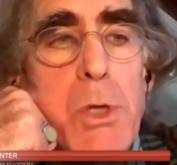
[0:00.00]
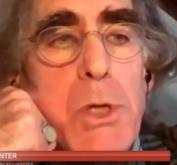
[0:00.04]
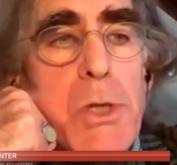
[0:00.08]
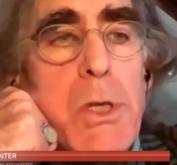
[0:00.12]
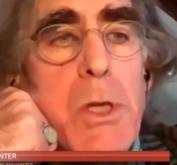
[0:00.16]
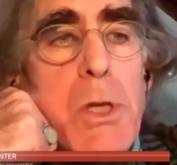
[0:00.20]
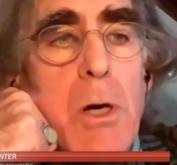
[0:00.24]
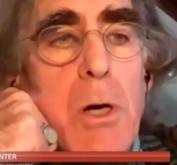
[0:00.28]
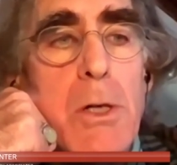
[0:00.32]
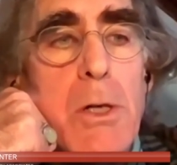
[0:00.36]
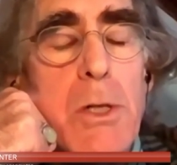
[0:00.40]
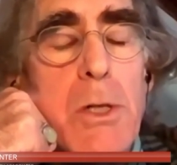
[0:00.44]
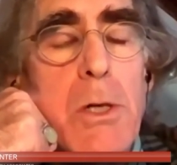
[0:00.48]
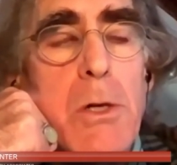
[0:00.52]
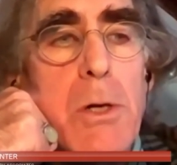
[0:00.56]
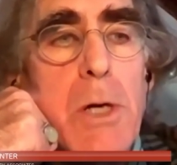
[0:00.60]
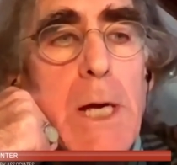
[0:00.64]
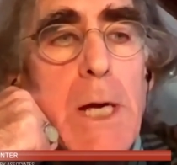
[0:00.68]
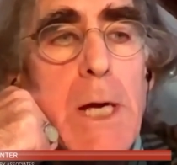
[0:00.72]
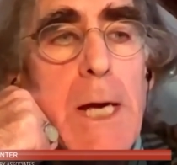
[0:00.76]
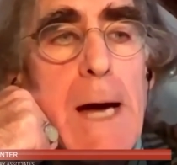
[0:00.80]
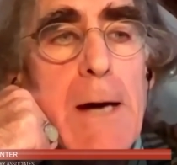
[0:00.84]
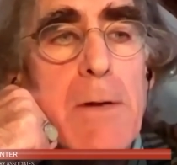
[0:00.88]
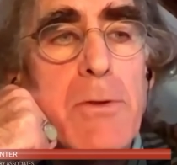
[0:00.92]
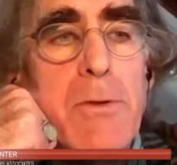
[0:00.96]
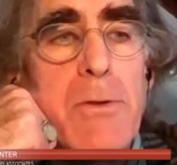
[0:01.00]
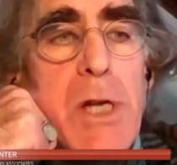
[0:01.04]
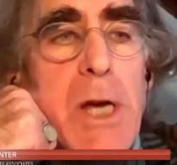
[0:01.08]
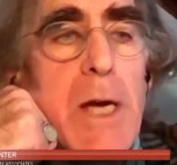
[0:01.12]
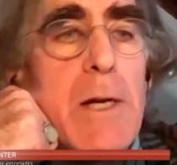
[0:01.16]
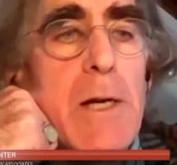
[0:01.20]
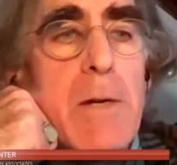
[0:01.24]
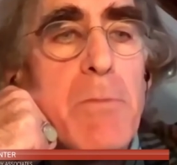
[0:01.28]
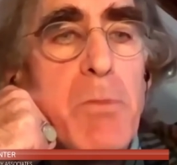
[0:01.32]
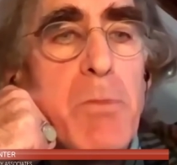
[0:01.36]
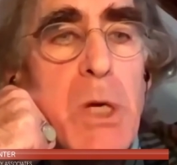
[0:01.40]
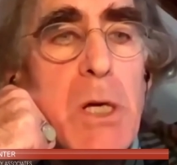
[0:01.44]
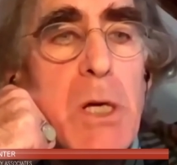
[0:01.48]
would start turning out
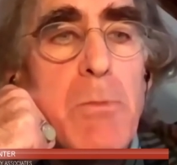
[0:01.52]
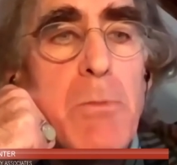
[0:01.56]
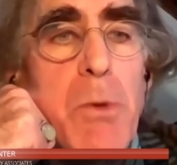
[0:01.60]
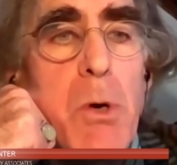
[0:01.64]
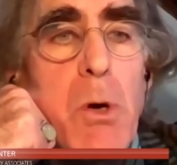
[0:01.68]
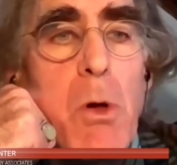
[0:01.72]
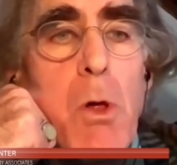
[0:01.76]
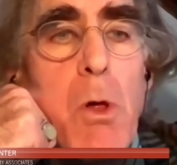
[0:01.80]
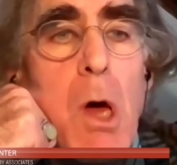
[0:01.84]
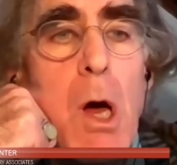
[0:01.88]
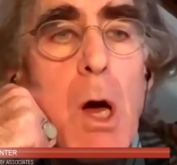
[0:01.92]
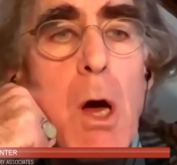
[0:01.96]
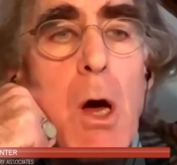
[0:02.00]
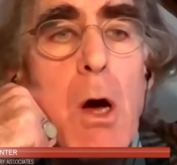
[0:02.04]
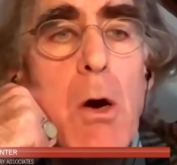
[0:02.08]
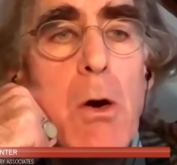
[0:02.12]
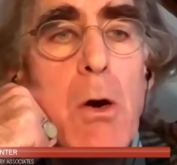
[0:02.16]
data people